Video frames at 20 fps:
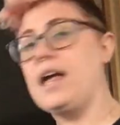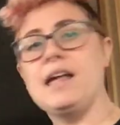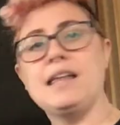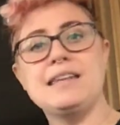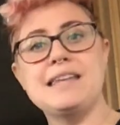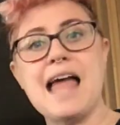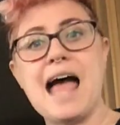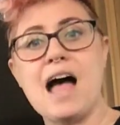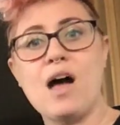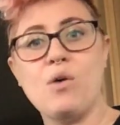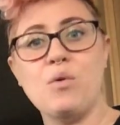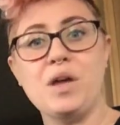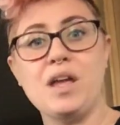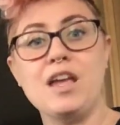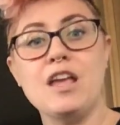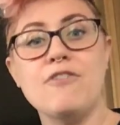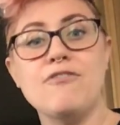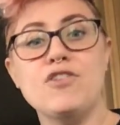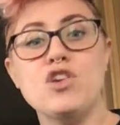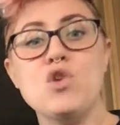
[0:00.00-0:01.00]
Now,
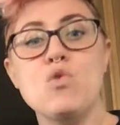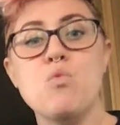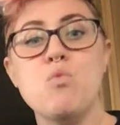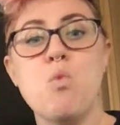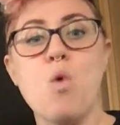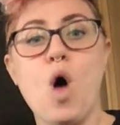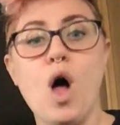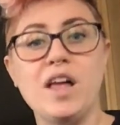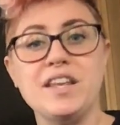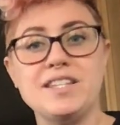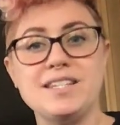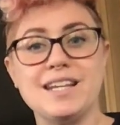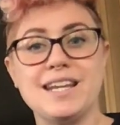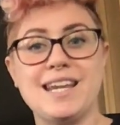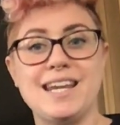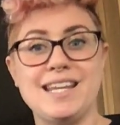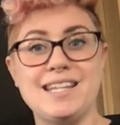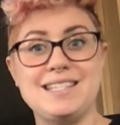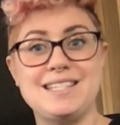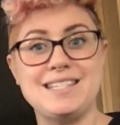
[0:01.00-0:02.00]
if you want to
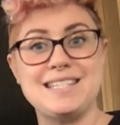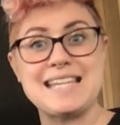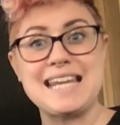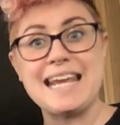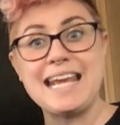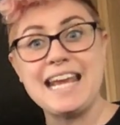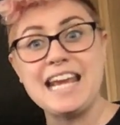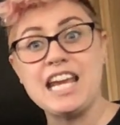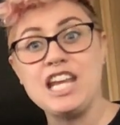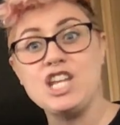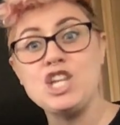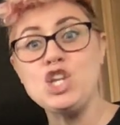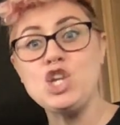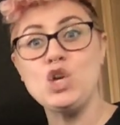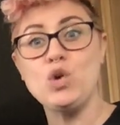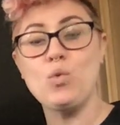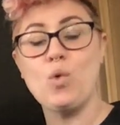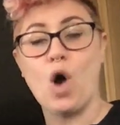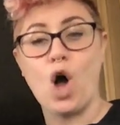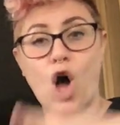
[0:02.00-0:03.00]

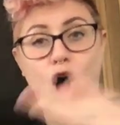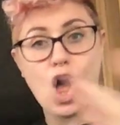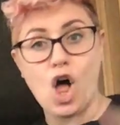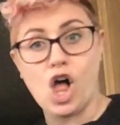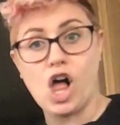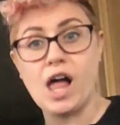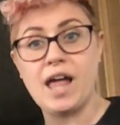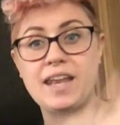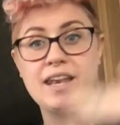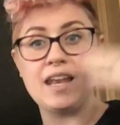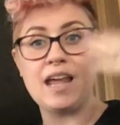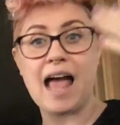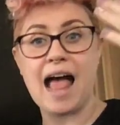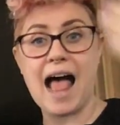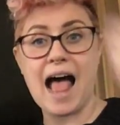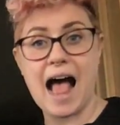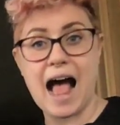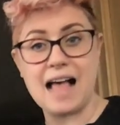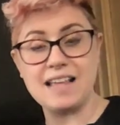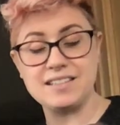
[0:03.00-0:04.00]
continue on
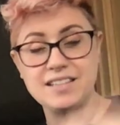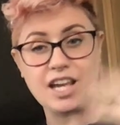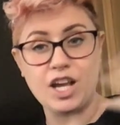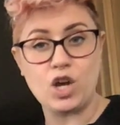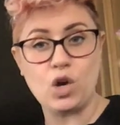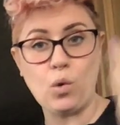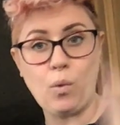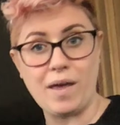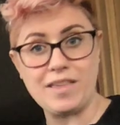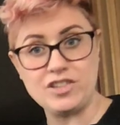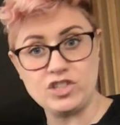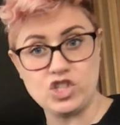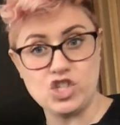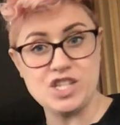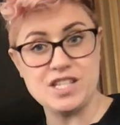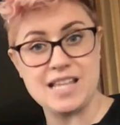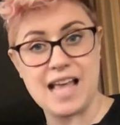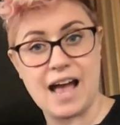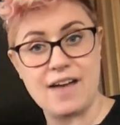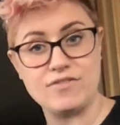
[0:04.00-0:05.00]
asking
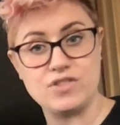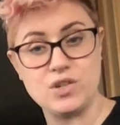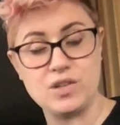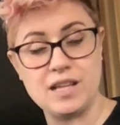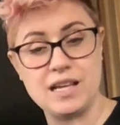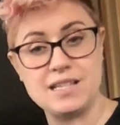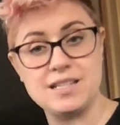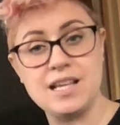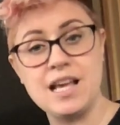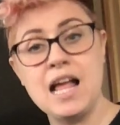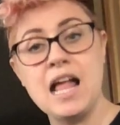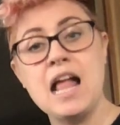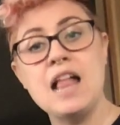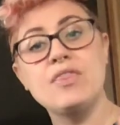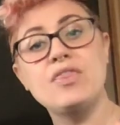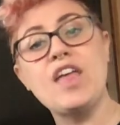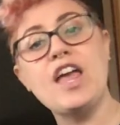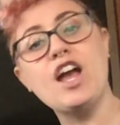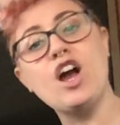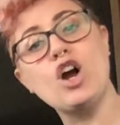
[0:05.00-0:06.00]
questions after this,
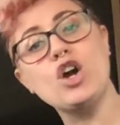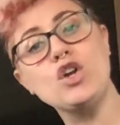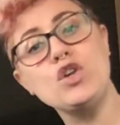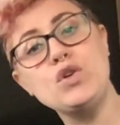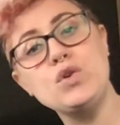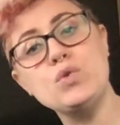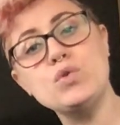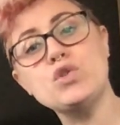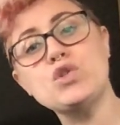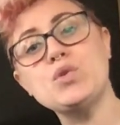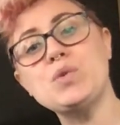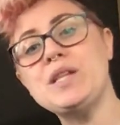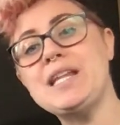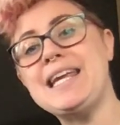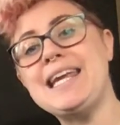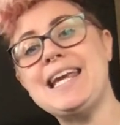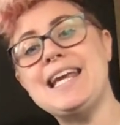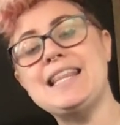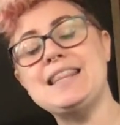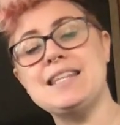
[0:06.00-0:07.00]
they are usually
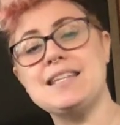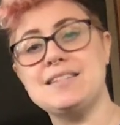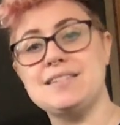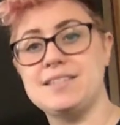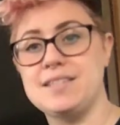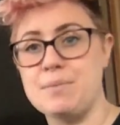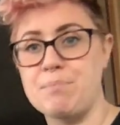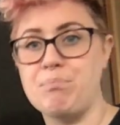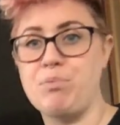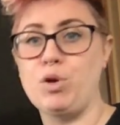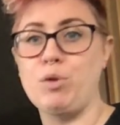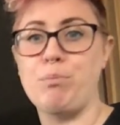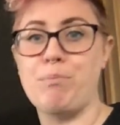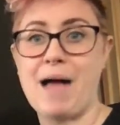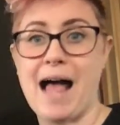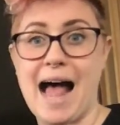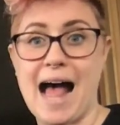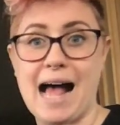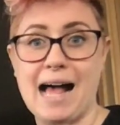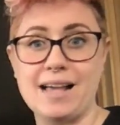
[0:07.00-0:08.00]
in the simple
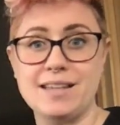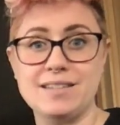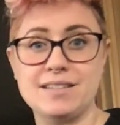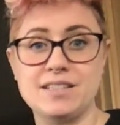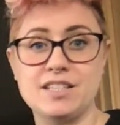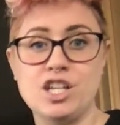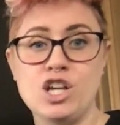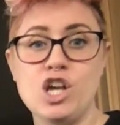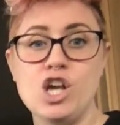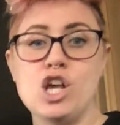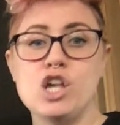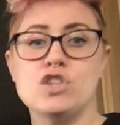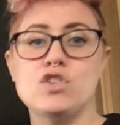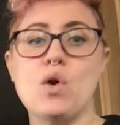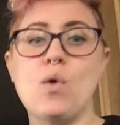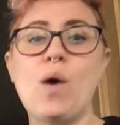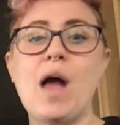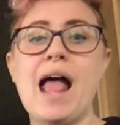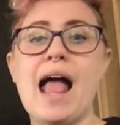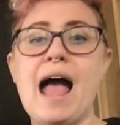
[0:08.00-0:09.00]
past.
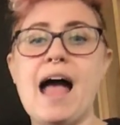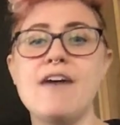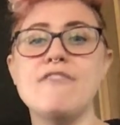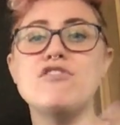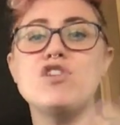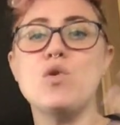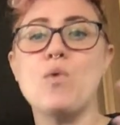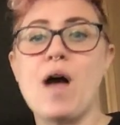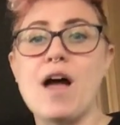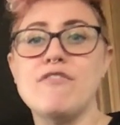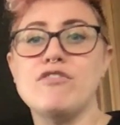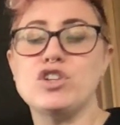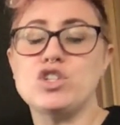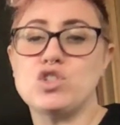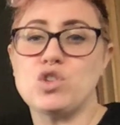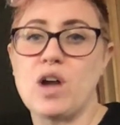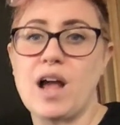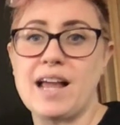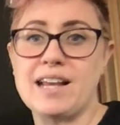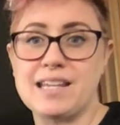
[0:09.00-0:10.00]
So, have you ever
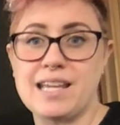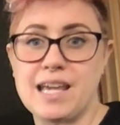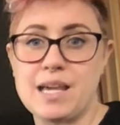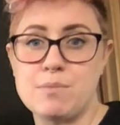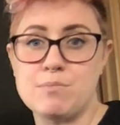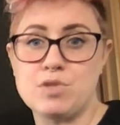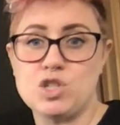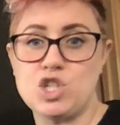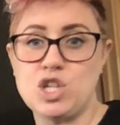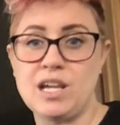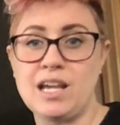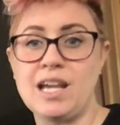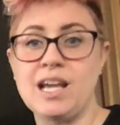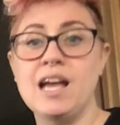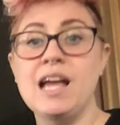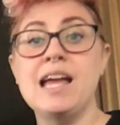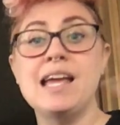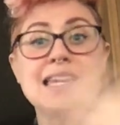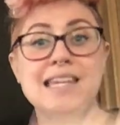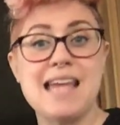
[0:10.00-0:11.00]
tried kimchi?
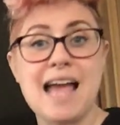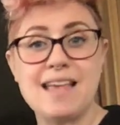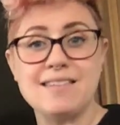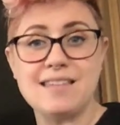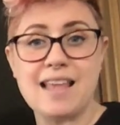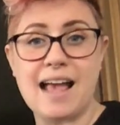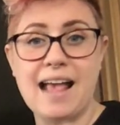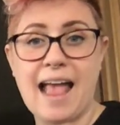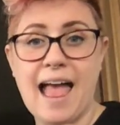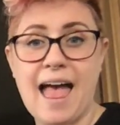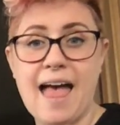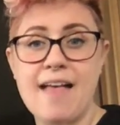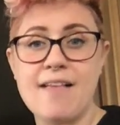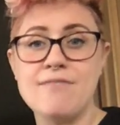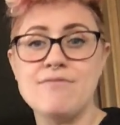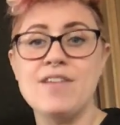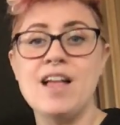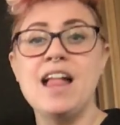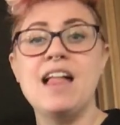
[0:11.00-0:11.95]
Yes, I have.